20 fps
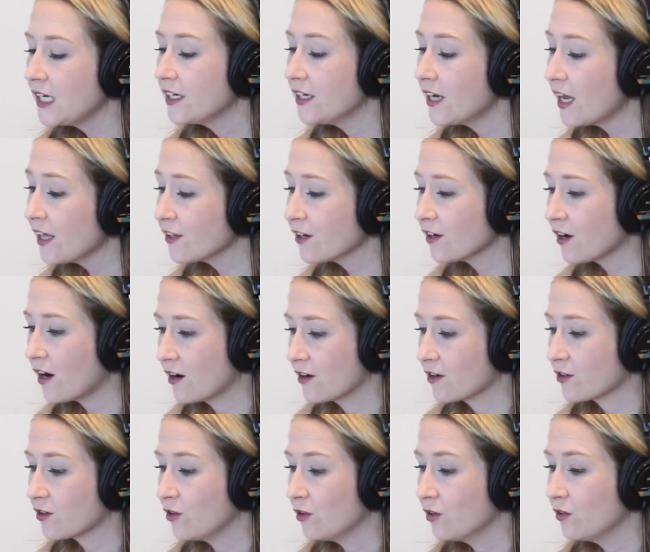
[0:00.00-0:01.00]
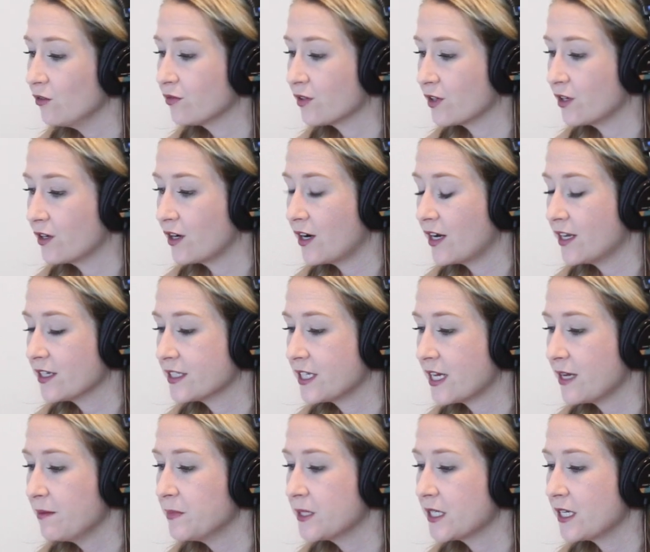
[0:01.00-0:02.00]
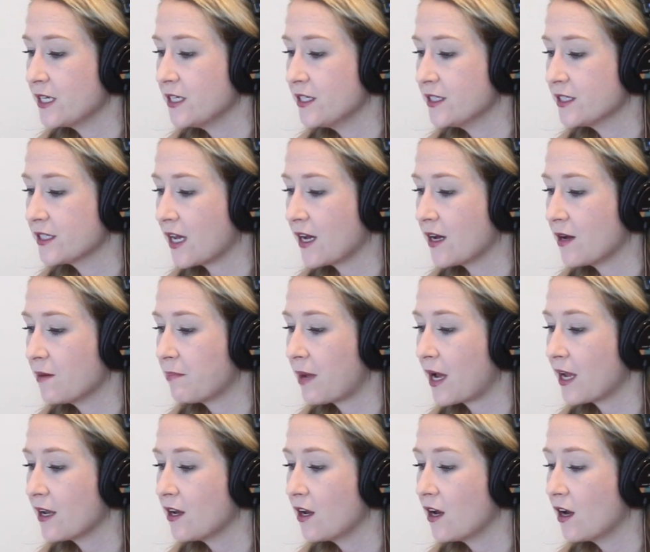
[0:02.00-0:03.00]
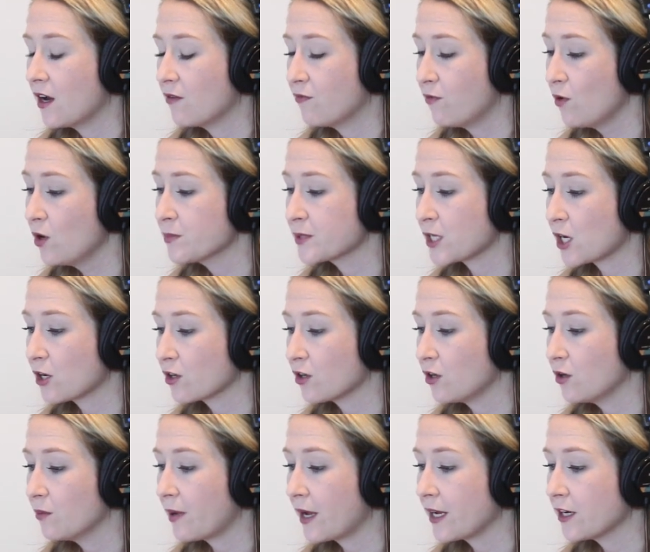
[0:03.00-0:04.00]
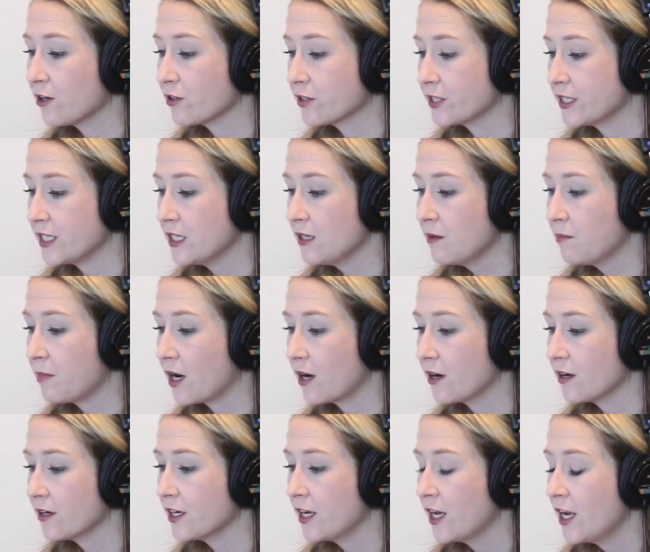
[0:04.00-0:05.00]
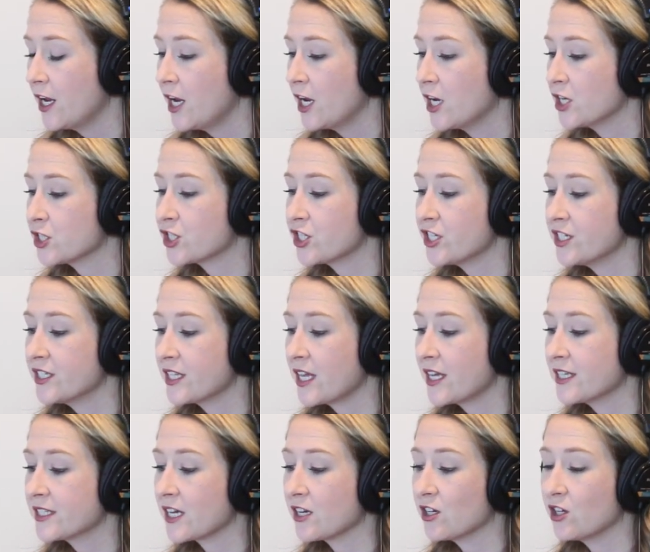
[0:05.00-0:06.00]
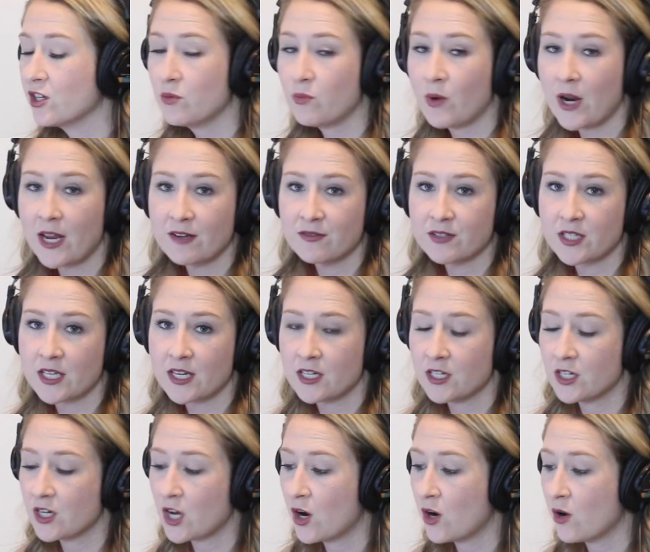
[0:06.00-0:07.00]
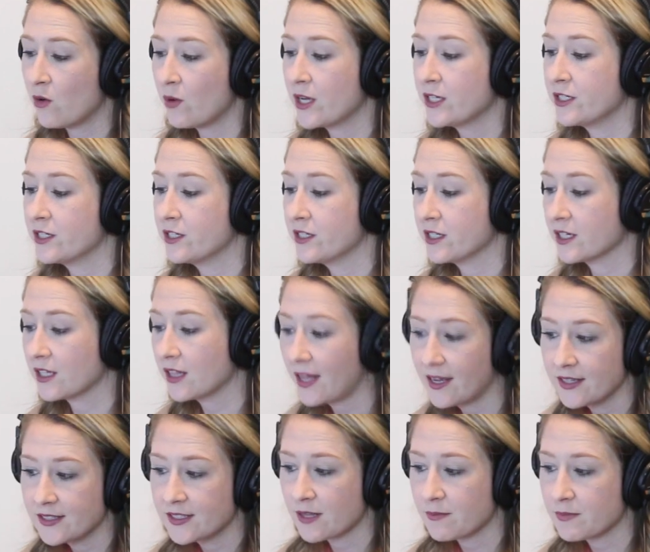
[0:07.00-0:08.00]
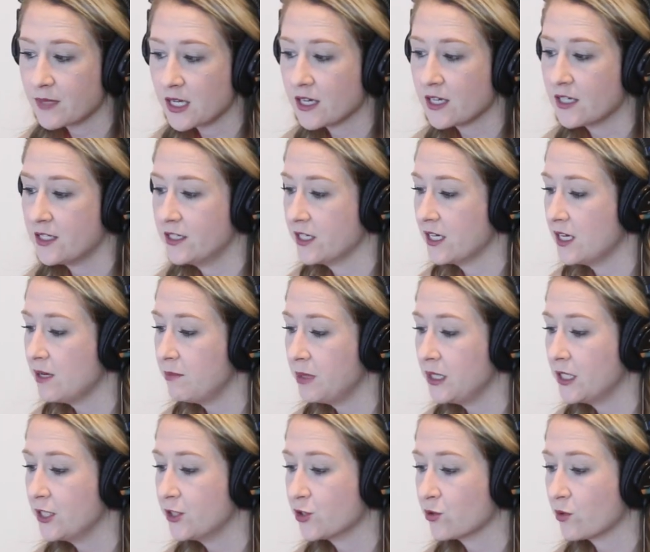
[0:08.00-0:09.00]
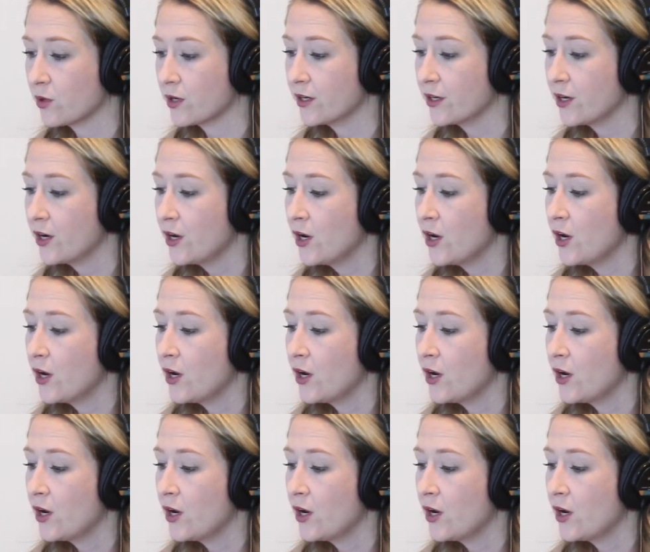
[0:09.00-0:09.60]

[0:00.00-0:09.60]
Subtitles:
Another article for tips is by a Forbes article by Christina Park, and she says a good way of saying no and to decline something is keeping it short.